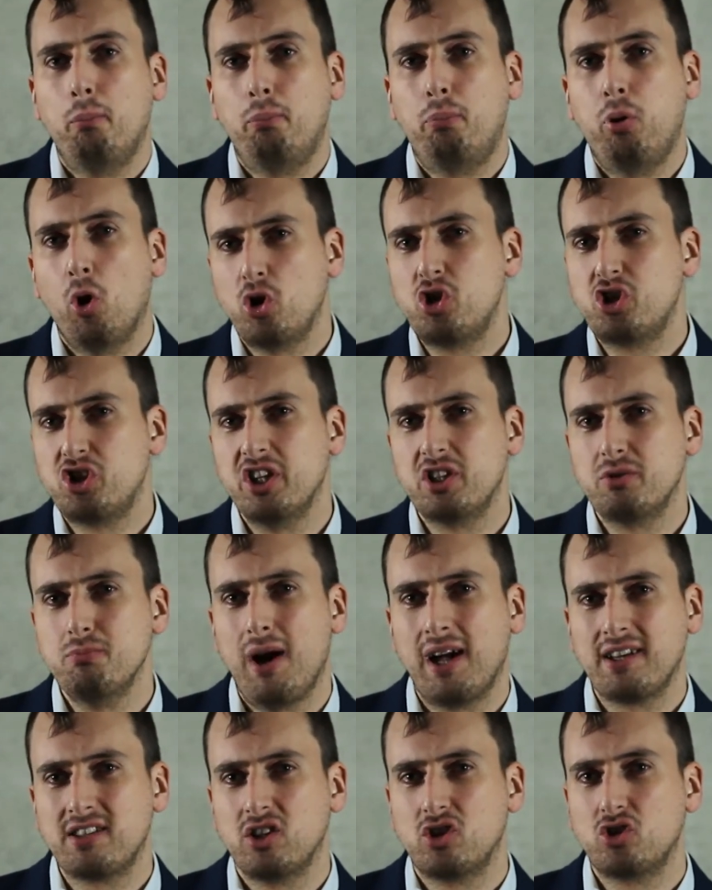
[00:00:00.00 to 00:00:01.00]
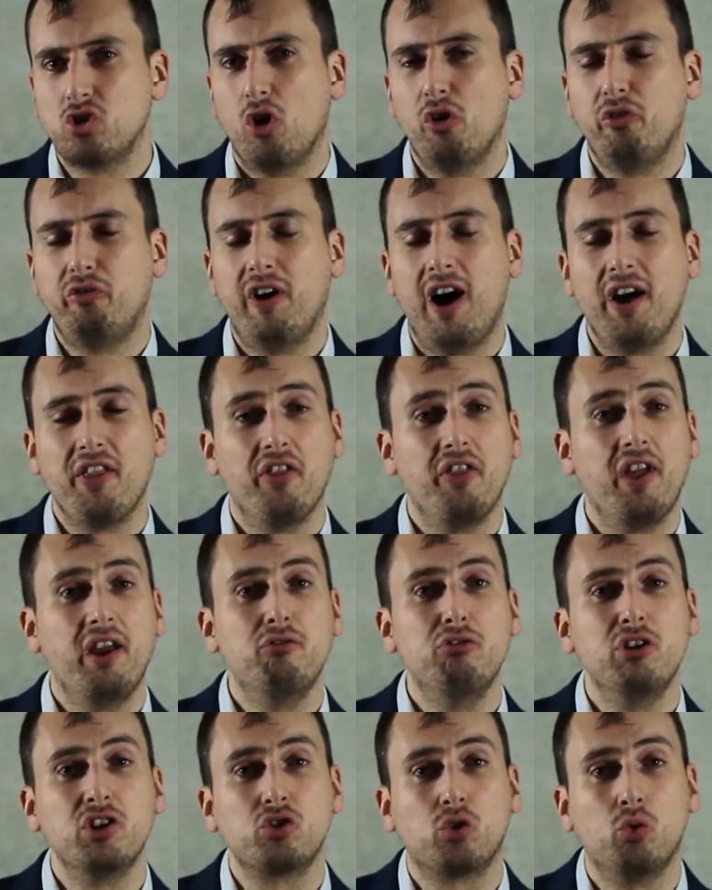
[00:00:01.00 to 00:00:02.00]
push this matter so far that they
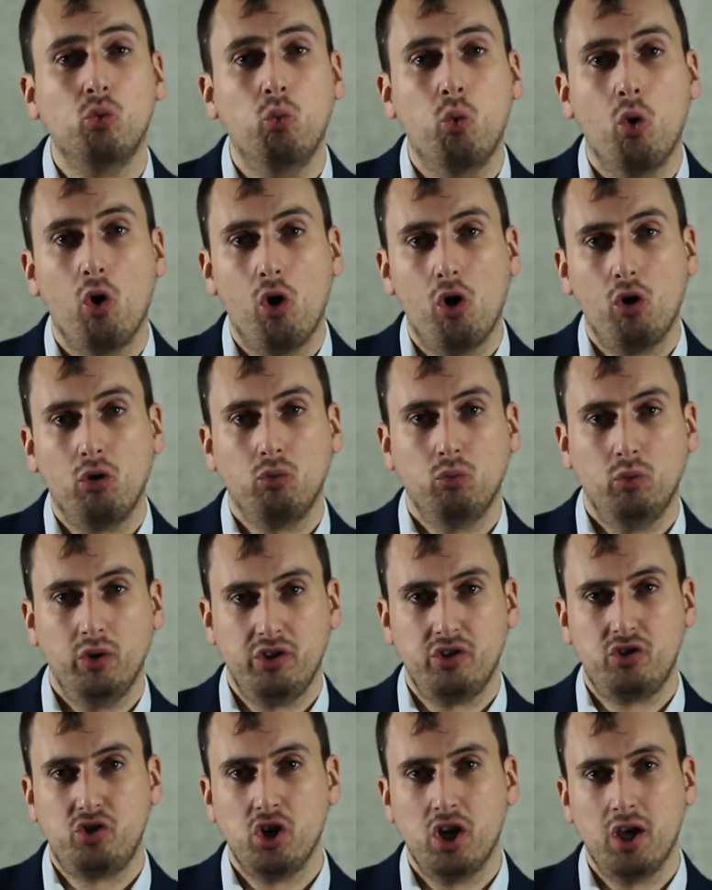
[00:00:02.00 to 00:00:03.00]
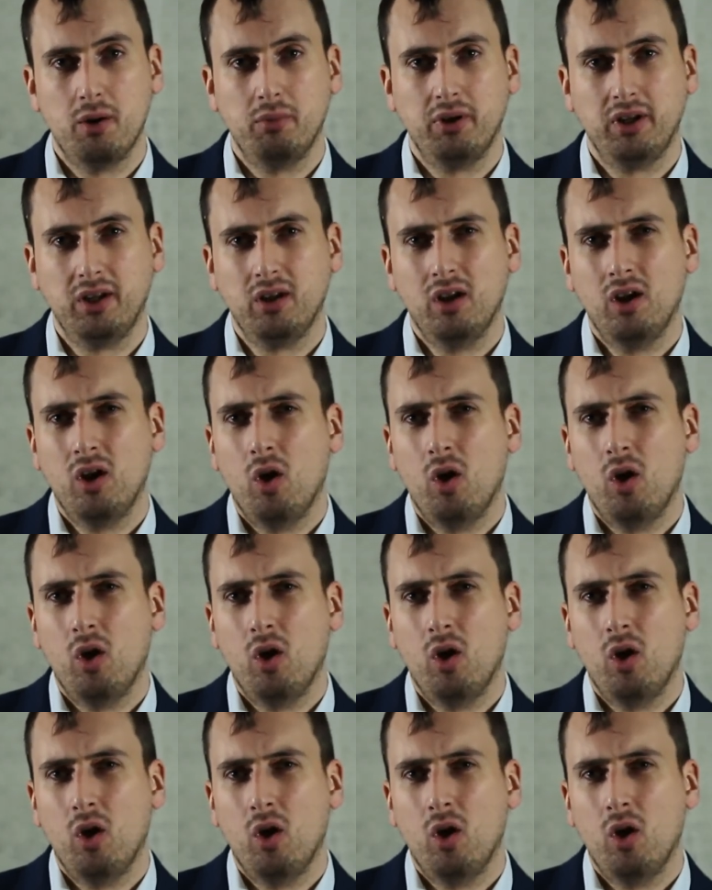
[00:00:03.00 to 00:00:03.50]
risk war with Germany?